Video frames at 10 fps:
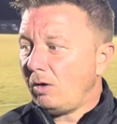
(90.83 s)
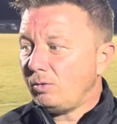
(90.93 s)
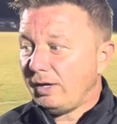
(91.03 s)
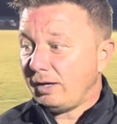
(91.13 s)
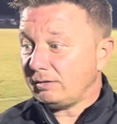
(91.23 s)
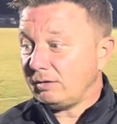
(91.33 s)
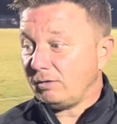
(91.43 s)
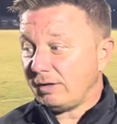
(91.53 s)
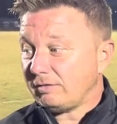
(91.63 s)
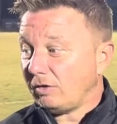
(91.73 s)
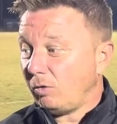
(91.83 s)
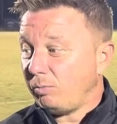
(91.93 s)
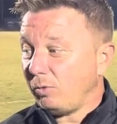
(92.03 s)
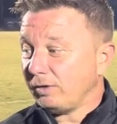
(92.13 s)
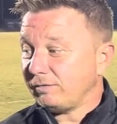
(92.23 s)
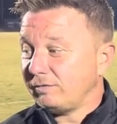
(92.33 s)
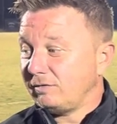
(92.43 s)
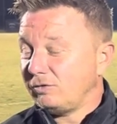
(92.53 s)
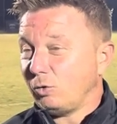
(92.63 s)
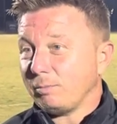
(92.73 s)
Oh yeah, you know, that's the whole point of
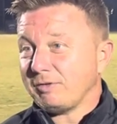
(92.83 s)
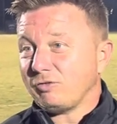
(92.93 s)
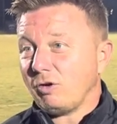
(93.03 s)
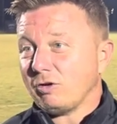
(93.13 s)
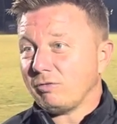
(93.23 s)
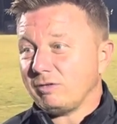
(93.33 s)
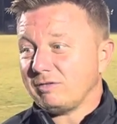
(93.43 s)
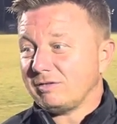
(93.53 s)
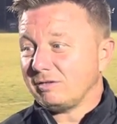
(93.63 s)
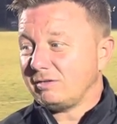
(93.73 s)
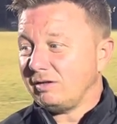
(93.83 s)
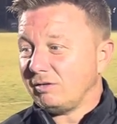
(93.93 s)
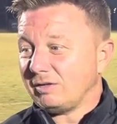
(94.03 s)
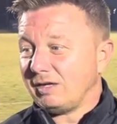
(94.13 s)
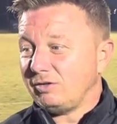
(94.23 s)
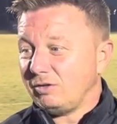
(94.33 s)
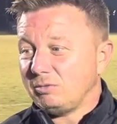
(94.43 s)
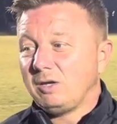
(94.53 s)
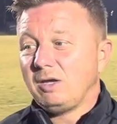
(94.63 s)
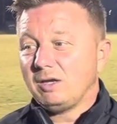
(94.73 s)
tournament soccer, is to, you know, can you
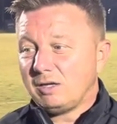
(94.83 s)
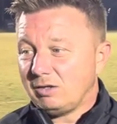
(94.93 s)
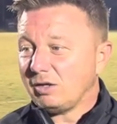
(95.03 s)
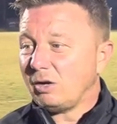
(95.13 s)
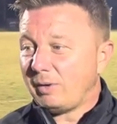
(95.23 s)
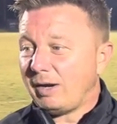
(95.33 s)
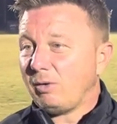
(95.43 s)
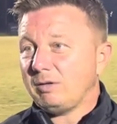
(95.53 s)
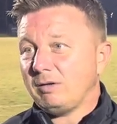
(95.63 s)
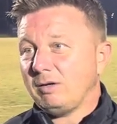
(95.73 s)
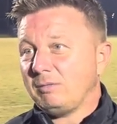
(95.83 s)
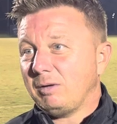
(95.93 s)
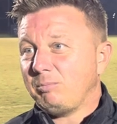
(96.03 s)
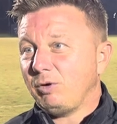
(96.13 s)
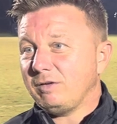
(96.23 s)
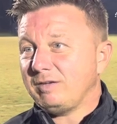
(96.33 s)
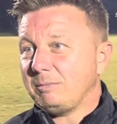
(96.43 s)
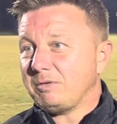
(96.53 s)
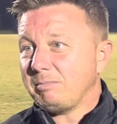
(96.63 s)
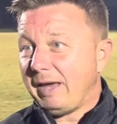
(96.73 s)
go out and, yes, and put a team
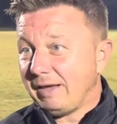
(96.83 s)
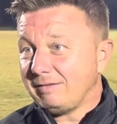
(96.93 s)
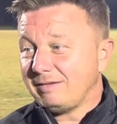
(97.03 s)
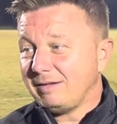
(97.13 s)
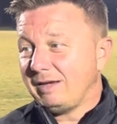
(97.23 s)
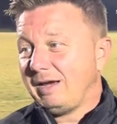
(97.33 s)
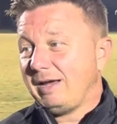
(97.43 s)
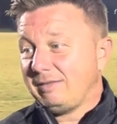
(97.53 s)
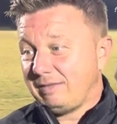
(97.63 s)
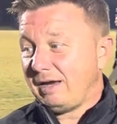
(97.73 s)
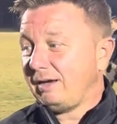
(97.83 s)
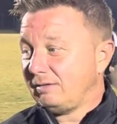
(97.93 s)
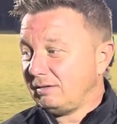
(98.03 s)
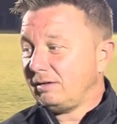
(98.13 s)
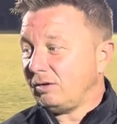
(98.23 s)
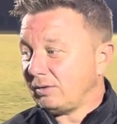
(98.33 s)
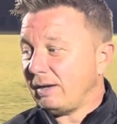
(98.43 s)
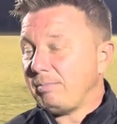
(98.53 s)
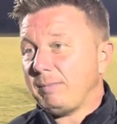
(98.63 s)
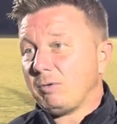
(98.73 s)
to bed, and then, you know,
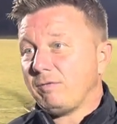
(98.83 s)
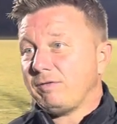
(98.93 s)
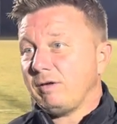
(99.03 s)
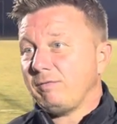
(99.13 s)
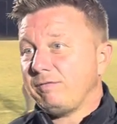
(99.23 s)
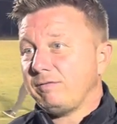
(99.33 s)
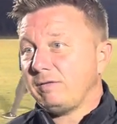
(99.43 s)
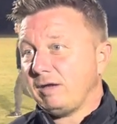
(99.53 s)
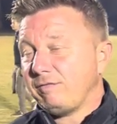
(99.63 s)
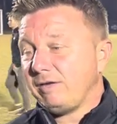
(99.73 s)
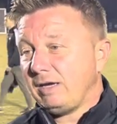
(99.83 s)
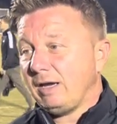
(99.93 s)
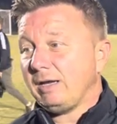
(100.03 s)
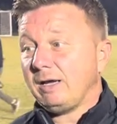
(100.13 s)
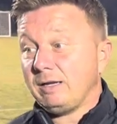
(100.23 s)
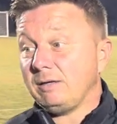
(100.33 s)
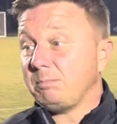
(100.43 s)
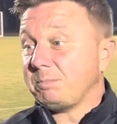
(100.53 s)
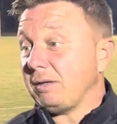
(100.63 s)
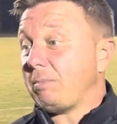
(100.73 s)
get people off their feet, and
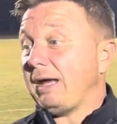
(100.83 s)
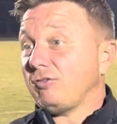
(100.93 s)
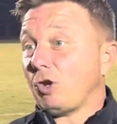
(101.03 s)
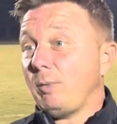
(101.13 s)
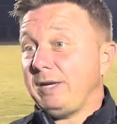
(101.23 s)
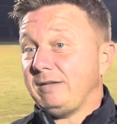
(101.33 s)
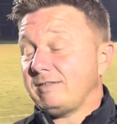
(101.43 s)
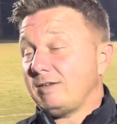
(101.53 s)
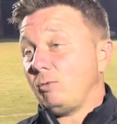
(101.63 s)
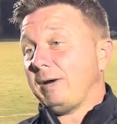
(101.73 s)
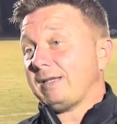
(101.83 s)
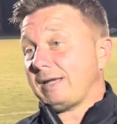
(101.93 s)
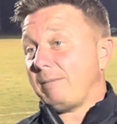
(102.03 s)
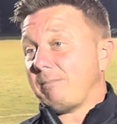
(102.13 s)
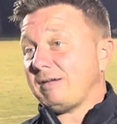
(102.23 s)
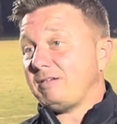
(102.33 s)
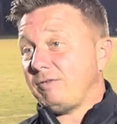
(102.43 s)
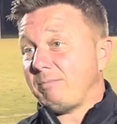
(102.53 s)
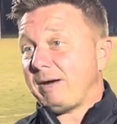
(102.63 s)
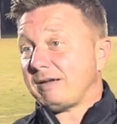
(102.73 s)
but the players going in still make that massive
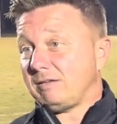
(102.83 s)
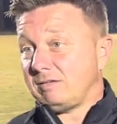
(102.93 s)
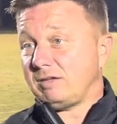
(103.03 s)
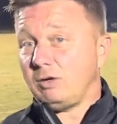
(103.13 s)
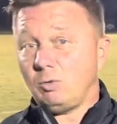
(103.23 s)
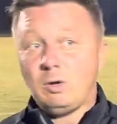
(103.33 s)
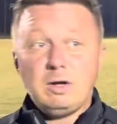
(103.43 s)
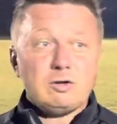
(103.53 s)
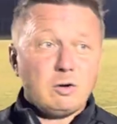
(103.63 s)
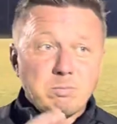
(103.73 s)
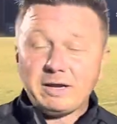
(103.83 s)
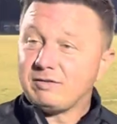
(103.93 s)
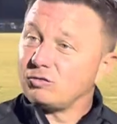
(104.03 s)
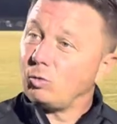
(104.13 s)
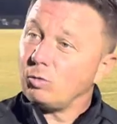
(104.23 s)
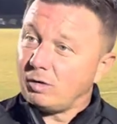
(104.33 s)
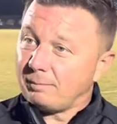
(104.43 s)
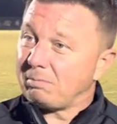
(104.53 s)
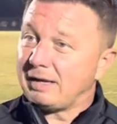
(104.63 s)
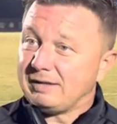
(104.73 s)
impact, and still don't play the
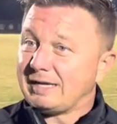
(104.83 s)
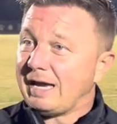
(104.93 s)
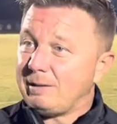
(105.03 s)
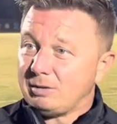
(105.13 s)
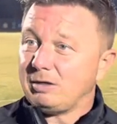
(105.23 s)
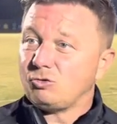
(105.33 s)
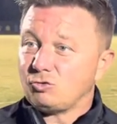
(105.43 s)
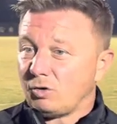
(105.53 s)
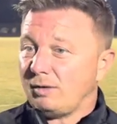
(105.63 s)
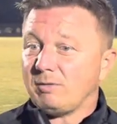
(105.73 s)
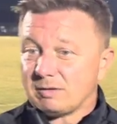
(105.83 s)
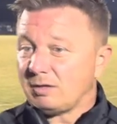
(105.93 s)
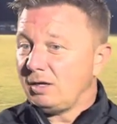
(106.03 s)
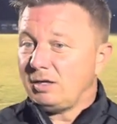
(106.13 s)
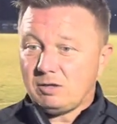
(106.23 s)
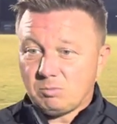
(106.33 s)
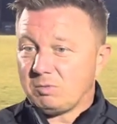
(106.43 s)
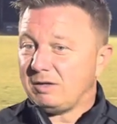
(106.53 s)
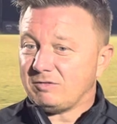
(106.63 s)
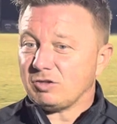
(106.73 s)
scoreline, play the game, and try and, like, you know,
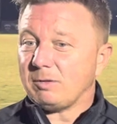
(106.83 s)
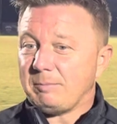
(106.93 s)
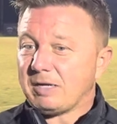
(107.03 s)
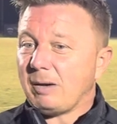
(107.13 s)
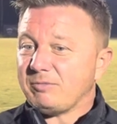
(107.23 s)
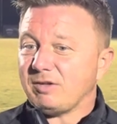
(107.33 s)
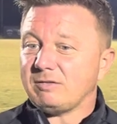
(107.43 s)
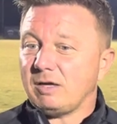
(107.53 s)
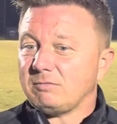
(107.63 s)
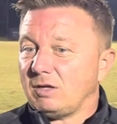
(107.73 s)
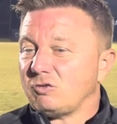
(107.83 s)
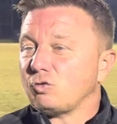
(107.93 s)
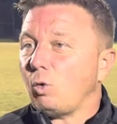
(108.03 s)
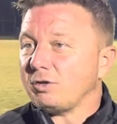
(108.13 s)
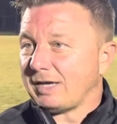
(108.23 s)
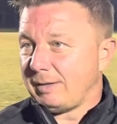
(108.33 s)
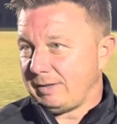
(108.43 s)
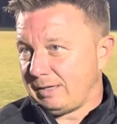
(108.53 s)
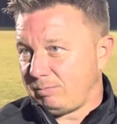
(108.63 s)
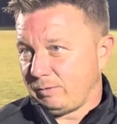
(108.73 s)
it becomes a squad game at
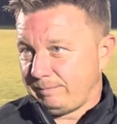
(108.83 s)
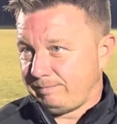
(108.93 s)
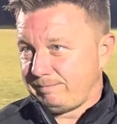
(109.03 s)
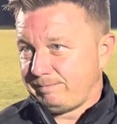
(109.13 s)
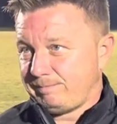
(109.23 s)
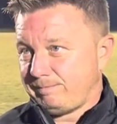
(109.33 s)
that point.